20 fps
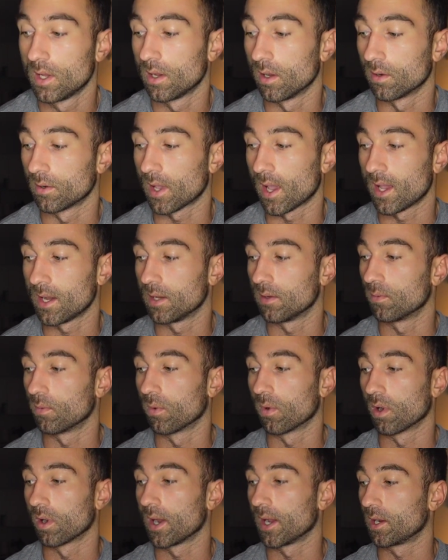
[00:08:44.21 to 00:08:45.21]
Okay, and
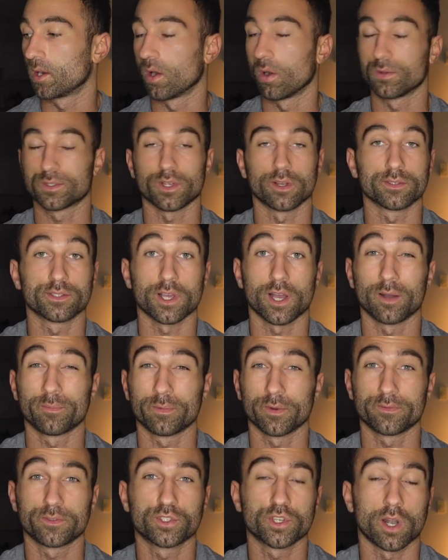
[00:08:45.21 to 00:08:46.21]
it goes on top
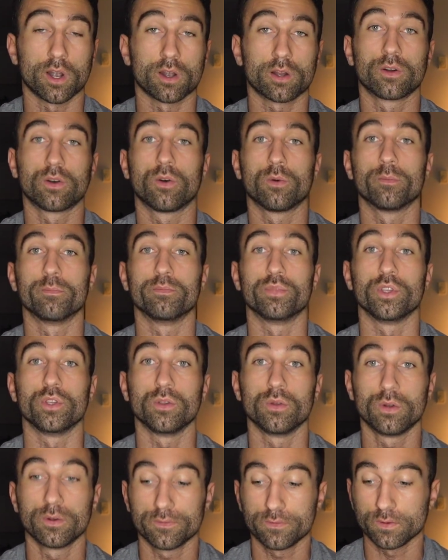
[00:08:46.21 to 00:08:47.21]
of charcoal
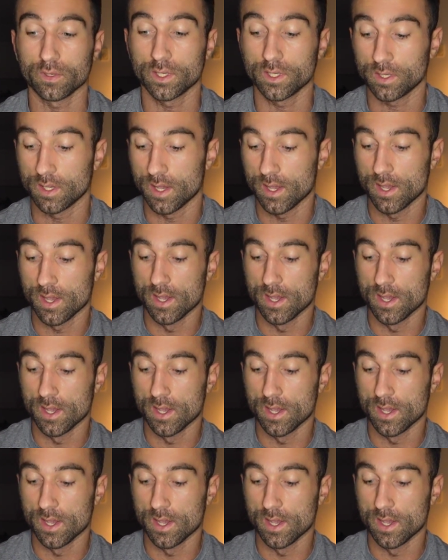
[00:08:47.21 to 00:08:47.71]
beautifully.